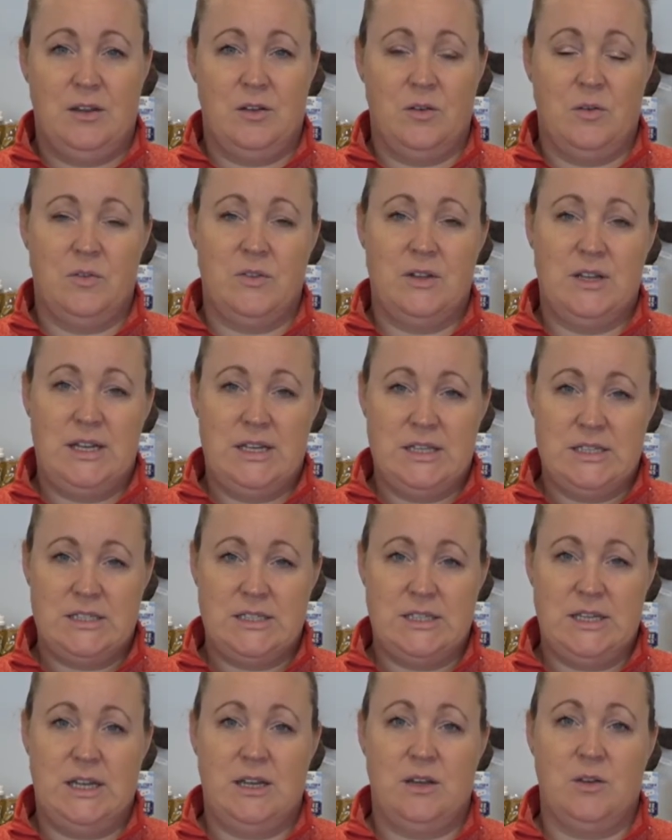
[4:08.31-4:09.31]
on the
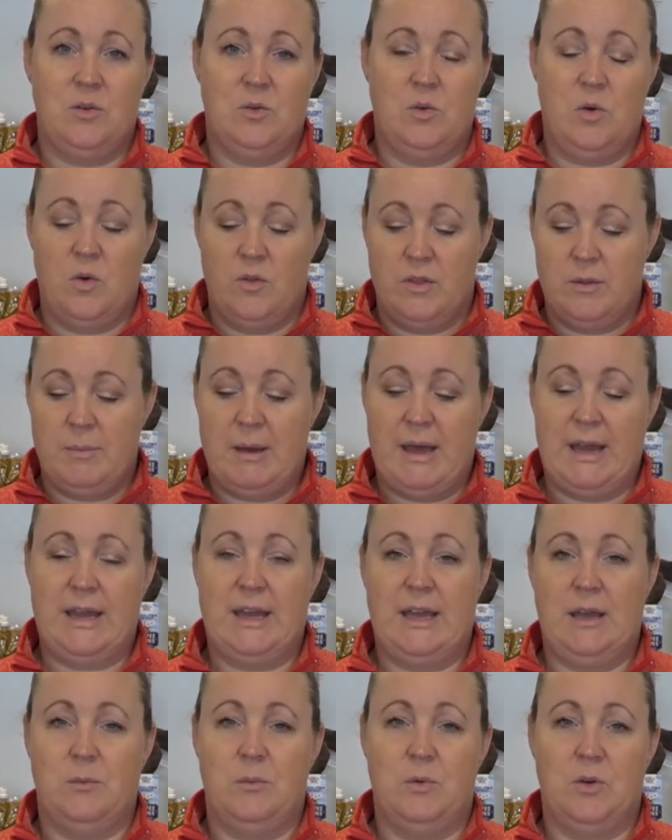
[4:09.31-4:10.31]
listing or on the
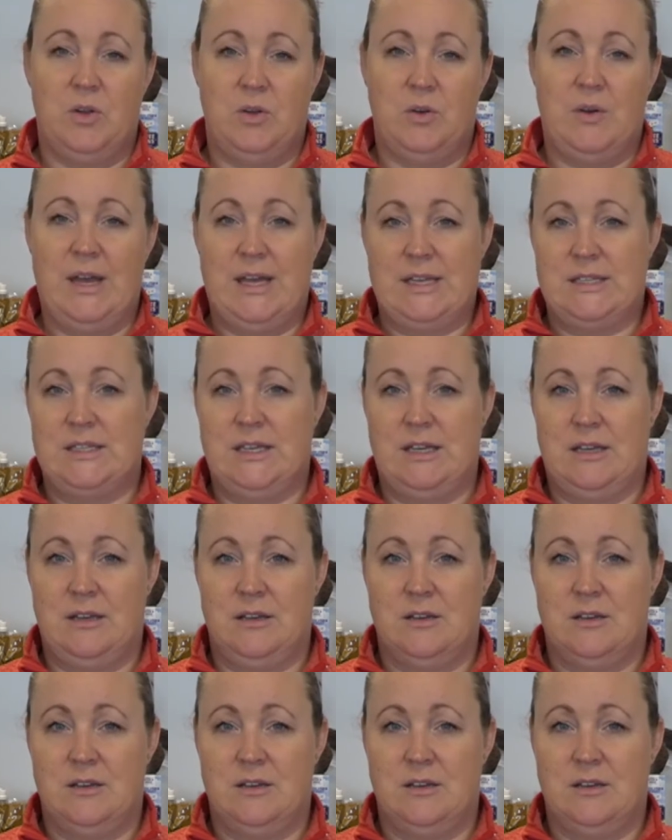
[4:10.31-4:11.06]
packet what you're getting.